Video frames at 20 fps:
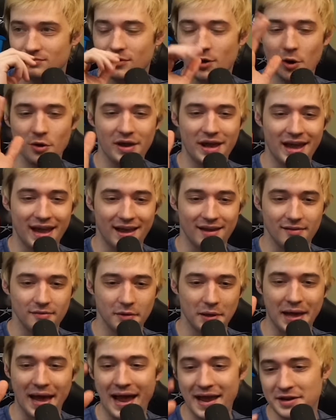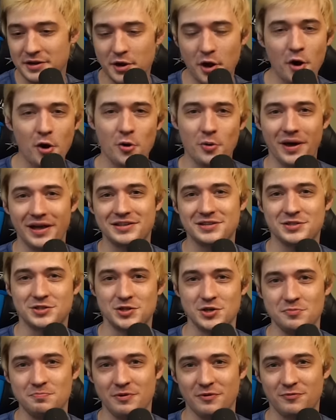Okay, like, I know it's
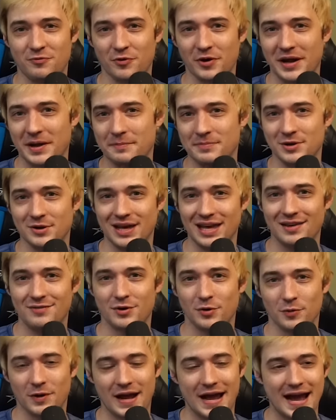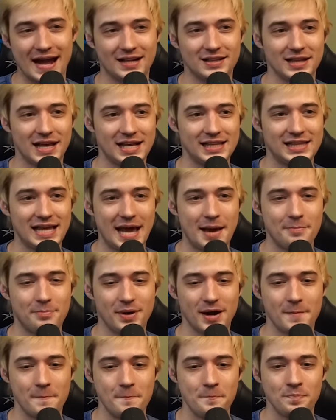stupid for him to even react like that,
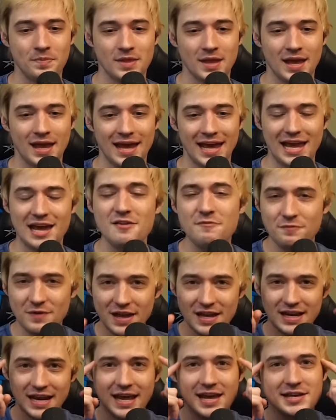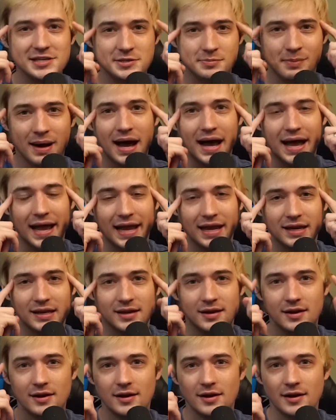but if in his
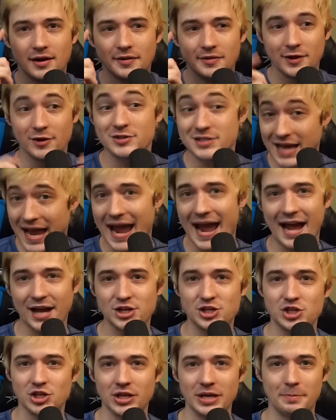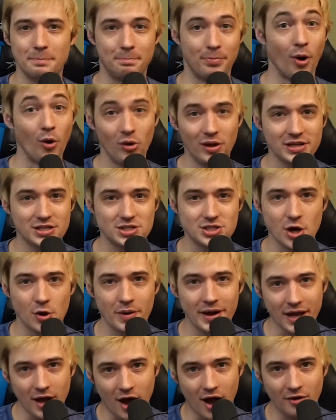mind there's actually bullets
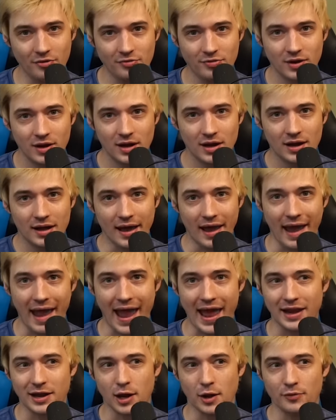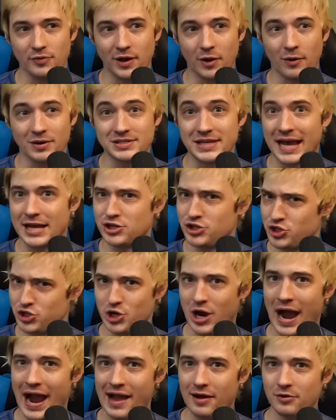going off and there is a
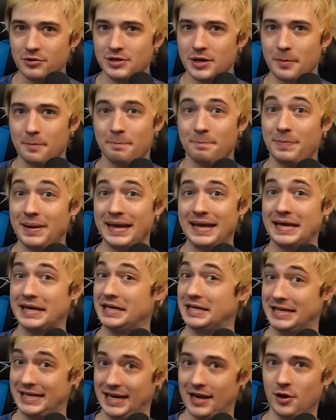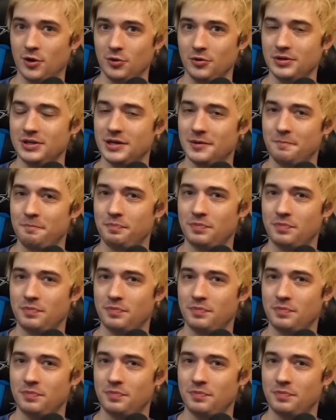child being killed,